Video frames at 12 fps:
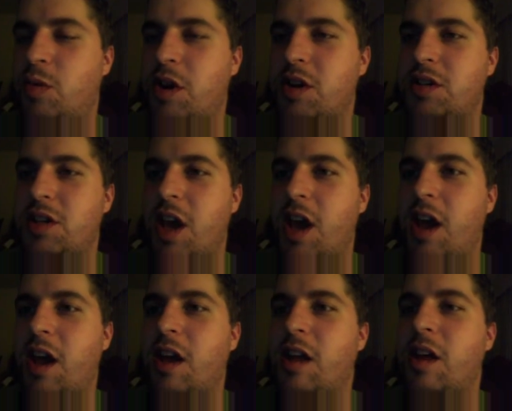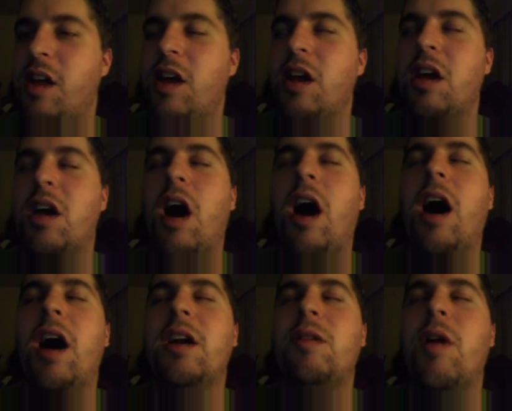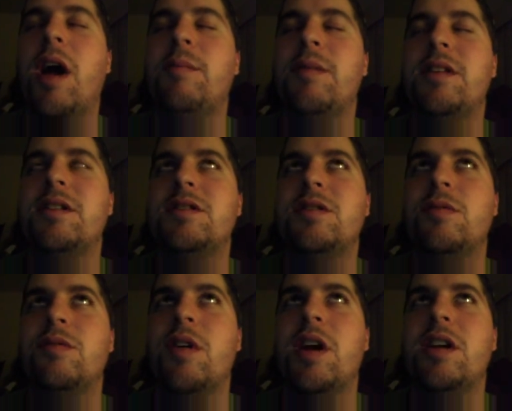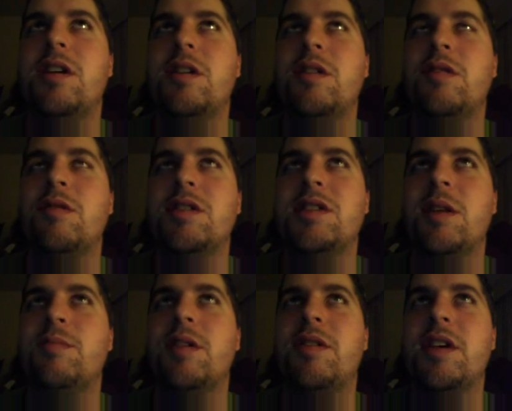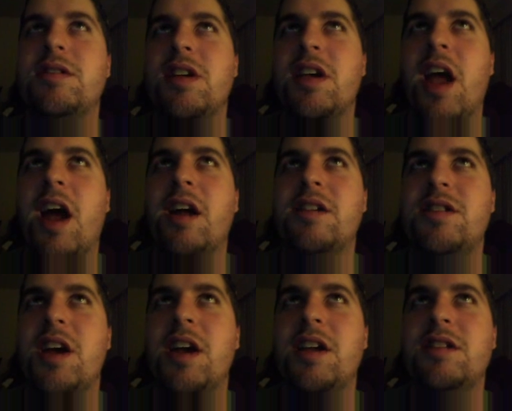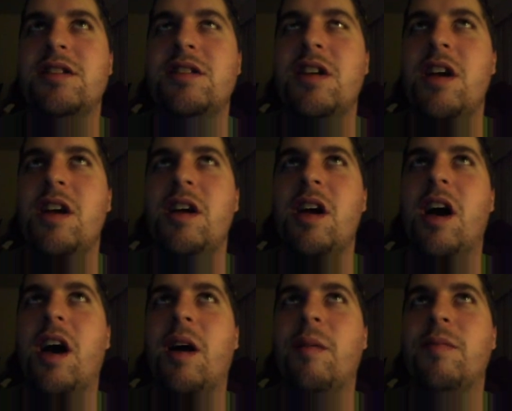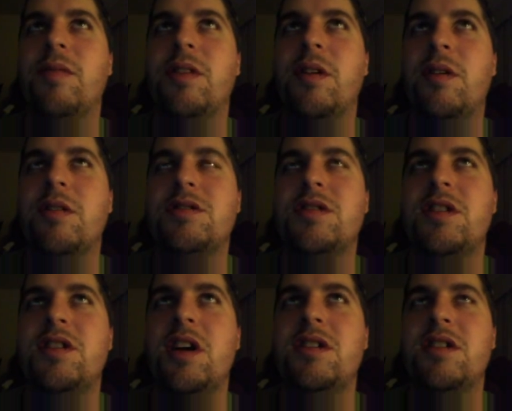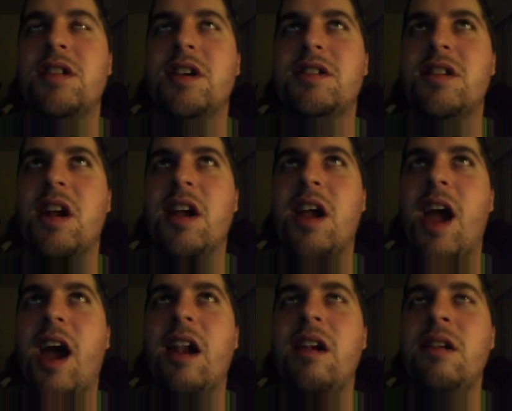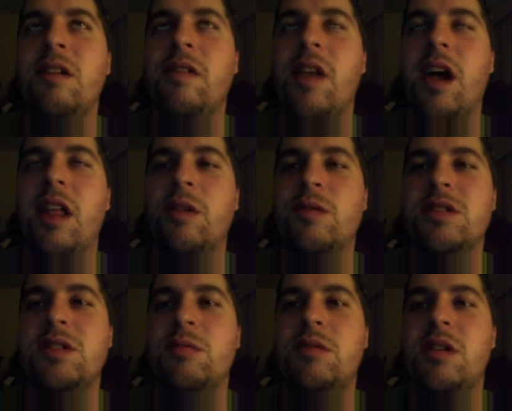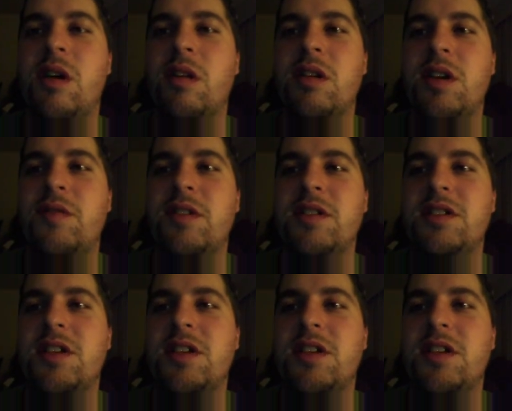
this video is coming to a close, and I just want to say God, grant me the serenity to accept the things I cannot change, the courage to change the things that I